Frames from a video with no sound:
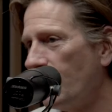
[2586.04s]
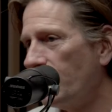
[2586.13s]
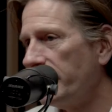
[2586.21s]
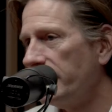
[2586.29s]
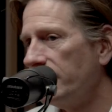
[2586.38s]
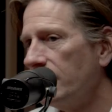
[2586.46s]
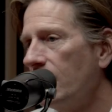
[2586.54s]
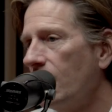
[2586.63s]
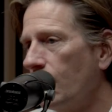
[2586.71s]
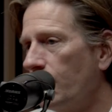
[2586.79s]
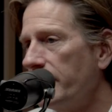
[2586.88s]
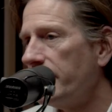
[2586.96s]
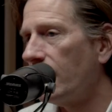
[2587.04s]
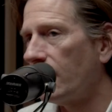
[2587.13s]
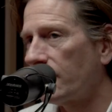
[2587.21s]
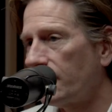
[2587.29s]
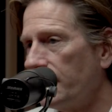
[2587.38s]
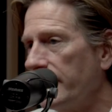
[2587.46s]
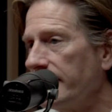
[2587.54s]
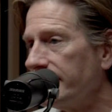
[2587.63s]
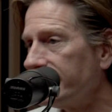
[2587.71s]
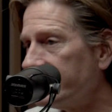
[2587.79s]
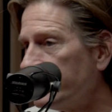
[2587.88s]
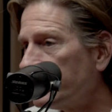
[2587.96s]
when we are creating
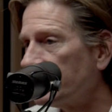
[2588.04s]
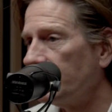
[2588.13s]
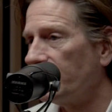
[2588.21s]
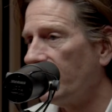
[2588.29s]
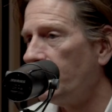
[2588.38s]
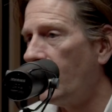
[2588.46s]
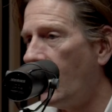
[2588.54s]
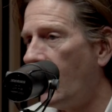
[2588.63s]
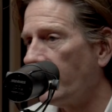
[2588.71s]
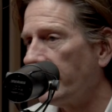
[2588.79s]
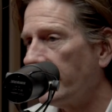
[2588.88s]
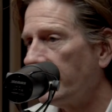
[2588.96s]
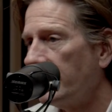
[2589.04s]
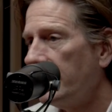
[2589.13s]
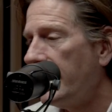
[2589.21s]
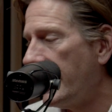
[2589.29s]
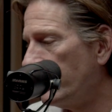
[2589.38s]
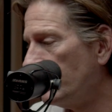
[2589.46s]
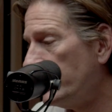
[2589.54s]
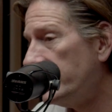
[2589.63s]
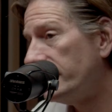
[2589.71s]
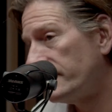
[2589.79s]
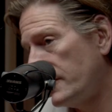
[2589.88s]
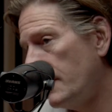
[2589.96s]
systems of belonging and we
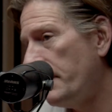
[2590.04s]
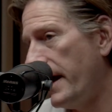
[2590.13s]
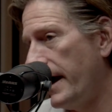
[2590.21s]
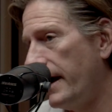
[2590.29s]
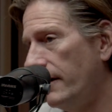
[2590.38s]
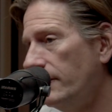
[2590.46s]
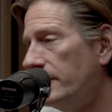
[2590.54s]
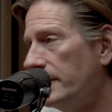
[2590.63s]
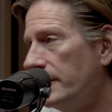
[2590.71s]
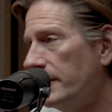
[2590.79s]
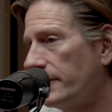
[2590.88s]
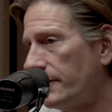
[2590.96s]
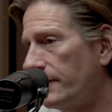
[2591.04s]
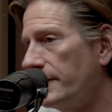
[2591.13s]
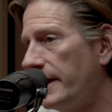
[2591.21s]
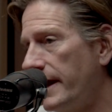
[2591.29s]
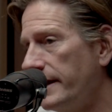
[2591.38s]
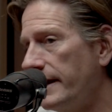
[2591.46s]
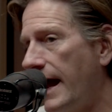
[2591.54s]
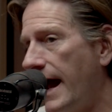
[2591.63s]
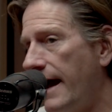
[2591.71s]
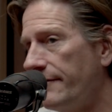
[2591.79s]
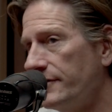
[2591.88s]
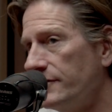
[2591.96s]
somehow create
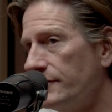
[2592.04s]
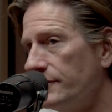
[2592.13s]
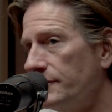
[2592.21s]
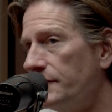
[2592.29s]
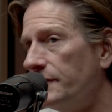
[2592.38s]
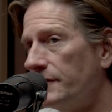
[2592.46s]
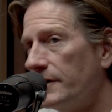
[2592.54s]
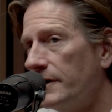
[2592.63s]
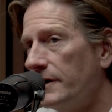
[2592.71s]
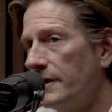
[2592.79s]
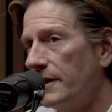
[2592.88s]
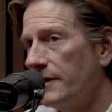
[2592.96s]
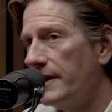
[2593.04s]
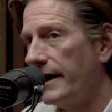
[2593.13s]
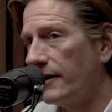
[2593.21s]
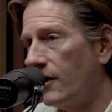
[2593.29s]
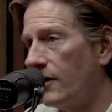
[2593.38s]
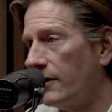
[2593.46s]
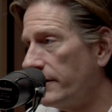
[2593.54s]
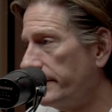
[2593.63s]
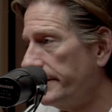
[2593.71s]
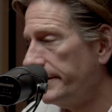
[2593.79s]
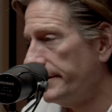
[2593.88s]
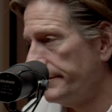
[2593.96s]
avenues that are
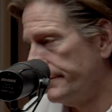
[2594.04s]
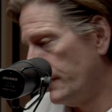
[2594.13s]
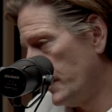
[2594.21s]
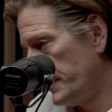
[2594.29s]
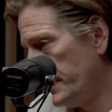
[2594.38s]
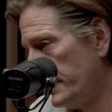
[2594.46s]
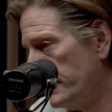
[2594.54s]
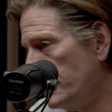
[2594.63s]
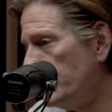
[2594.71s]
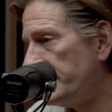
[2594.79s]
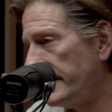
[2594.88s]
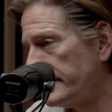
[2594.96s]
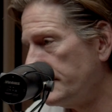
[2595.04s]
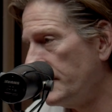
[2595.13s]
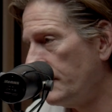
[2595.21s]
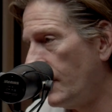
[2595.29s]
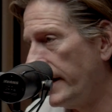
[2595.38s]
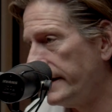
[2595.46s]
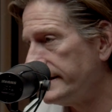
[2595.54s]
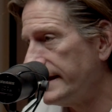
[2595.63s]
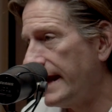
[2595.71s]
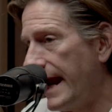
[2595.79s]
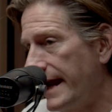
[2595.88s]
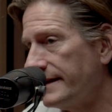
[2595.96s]
what the New Testament might
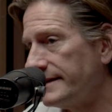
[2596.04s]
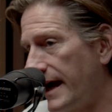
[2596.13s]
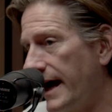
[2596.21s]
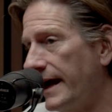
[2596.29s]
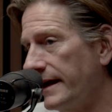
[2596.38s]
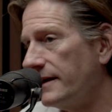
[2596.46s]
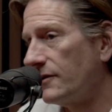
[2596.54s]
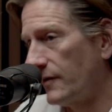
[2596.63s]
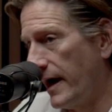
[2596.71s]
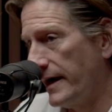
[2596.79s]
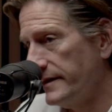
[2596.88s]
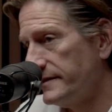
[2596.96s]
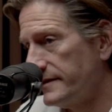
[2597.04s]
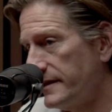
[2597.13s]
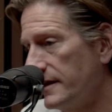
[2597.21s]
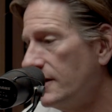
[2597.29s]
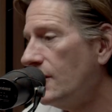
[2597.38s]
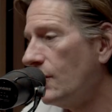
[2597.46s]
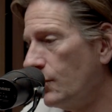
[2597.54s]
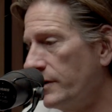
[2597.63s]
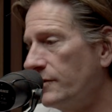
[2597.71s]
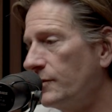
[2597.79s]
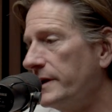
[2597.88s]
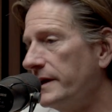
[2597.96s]
say anti-Christ
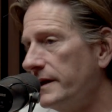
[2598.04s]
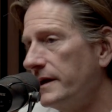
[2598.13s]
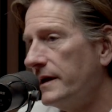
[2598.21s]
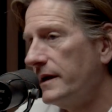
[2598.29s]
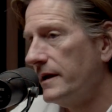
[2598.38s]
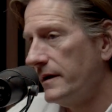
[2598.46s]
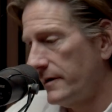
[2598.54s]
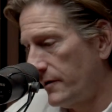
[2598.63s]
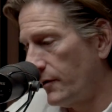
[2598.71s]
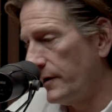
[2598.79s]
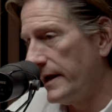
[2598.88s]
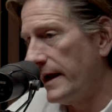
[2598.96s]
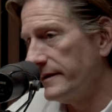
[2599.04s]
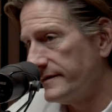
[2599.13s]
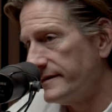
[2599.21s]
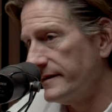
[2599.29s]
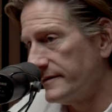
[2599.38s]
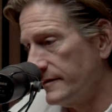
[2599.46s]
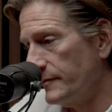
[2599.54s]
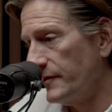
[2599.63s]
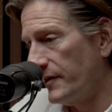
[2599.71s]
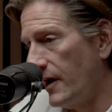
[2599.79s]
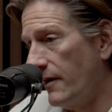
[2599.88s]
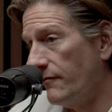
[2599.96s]
when we create
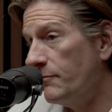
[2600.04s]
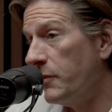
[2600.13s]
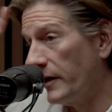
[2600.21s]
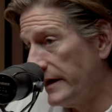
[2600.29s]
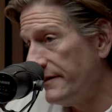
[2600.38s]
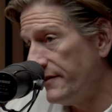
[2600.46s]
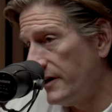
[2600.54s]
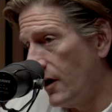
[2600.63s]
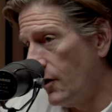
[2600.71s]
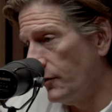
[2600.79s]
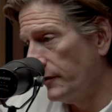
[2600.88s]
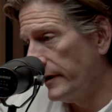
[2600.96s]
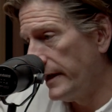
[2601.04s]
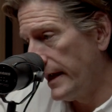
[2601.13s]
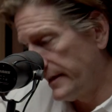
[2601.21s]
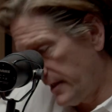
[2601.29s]
systems of believing only and